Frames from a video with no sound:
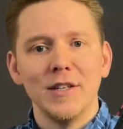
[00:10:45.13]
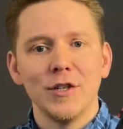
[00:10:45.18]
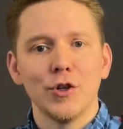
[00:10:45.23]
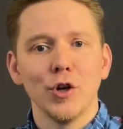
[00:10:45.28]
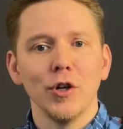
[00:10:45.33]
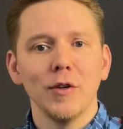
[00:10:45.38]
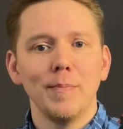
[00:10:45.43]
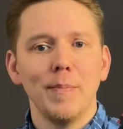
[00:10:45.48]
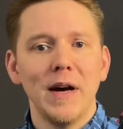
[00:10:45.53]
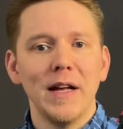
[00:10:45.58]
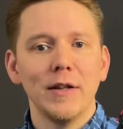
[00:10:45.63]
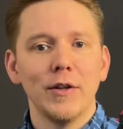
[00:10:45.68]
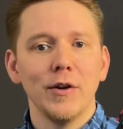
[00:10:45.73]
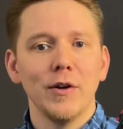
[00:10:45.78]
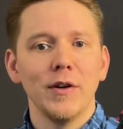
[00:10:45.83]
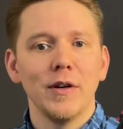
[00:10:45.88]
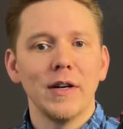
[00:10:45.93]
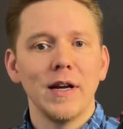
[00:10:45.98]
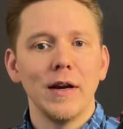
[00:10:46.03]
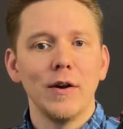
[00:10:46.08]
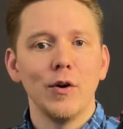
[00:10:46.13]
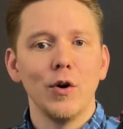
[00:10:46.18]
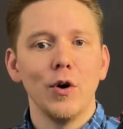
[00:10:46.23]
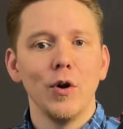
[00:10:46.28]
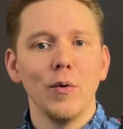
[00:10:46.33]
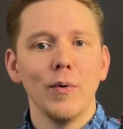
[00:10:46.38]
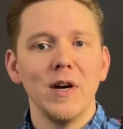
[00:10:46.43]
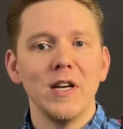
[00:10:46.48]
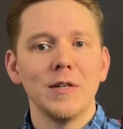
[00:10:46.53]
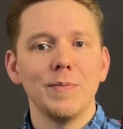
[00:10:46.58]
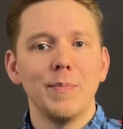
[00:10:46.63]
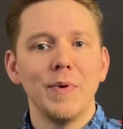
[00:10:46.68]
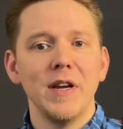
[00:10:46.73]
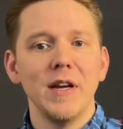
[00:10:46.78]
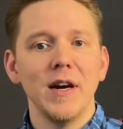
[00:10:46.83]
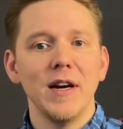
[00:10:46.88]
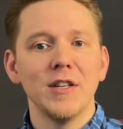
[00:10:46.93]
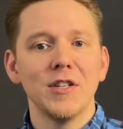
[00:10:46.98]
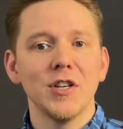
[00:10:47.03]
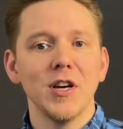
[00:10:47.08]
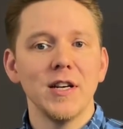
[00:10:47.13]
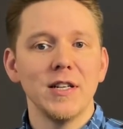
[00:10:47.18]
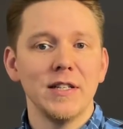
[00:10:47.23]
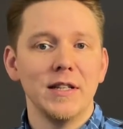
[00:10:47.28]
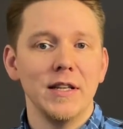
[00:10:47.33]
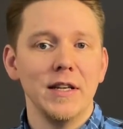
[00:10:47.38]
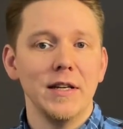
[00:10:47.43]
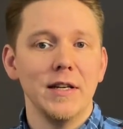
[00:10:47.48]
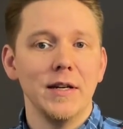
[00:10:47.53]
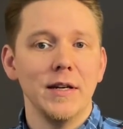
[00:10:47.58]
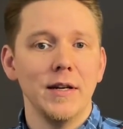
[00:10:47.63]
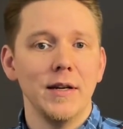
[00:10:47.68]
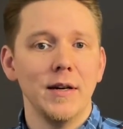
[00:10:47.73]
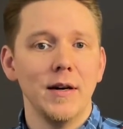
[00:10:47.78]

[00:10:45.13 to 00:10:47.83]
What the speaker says: shot pattern can always be adjusted